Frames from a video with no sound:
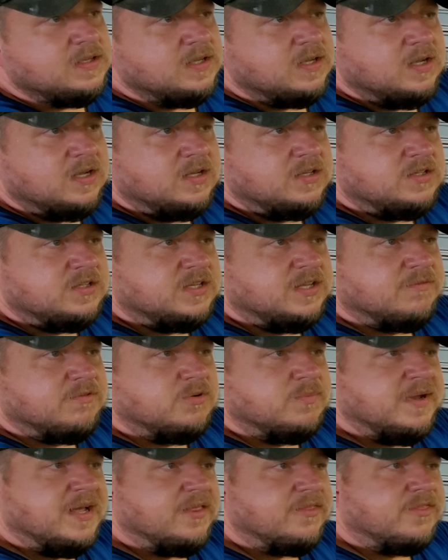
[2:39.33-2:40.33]
you give
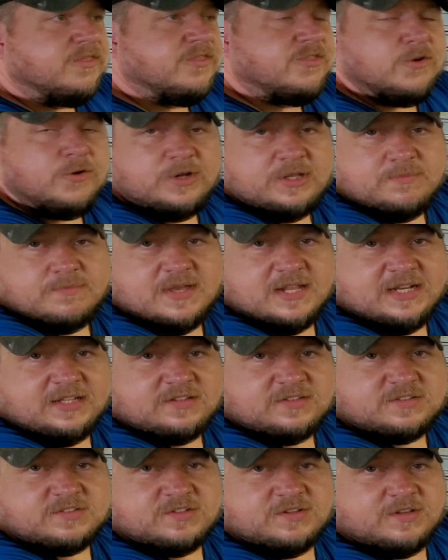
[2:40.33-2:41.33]
it about 30
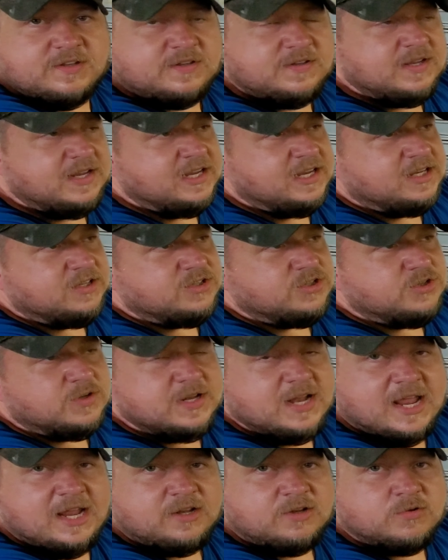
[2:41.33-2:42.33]
minutes and you
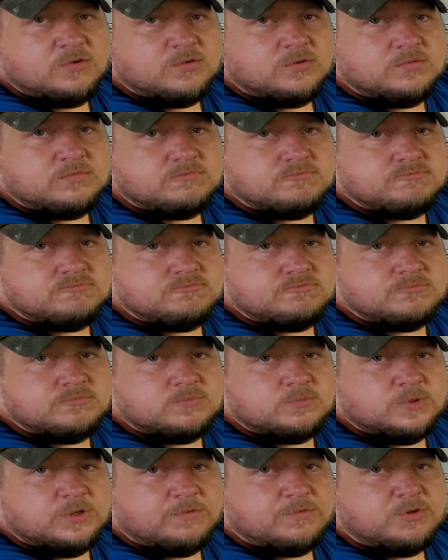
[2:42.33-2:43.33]
can hang your
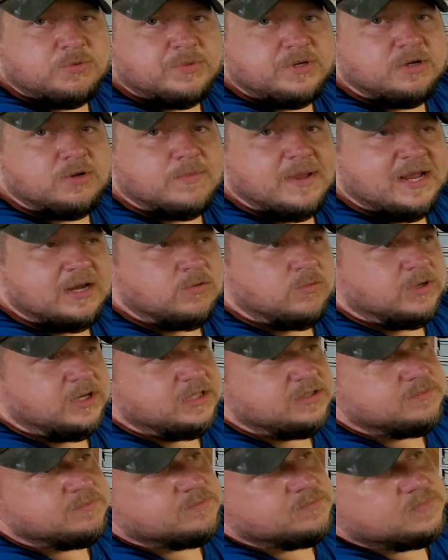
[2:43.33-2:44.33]
rear view mirror back on
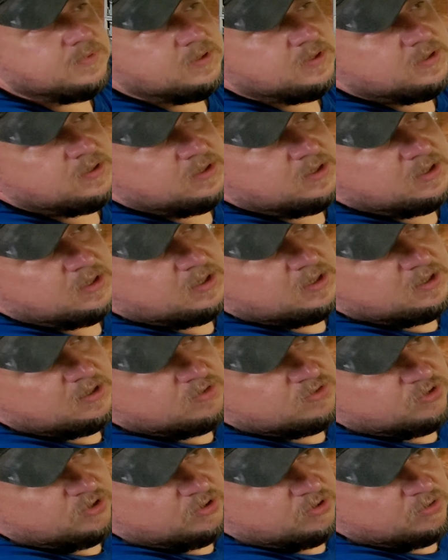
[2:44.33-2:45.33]
it.
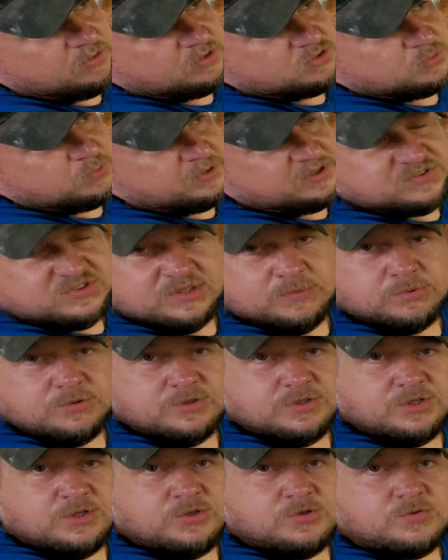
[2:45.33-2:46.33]
So it's pretty simple
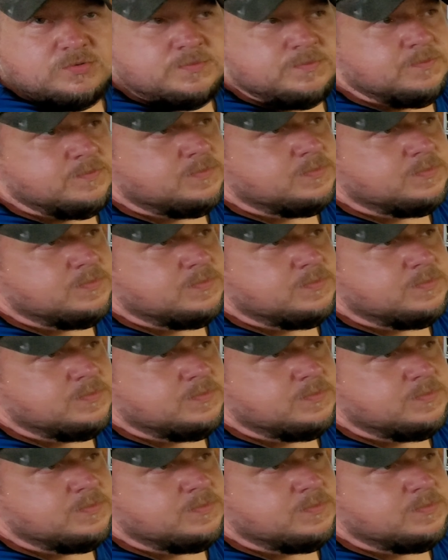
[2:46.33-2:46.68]
to do,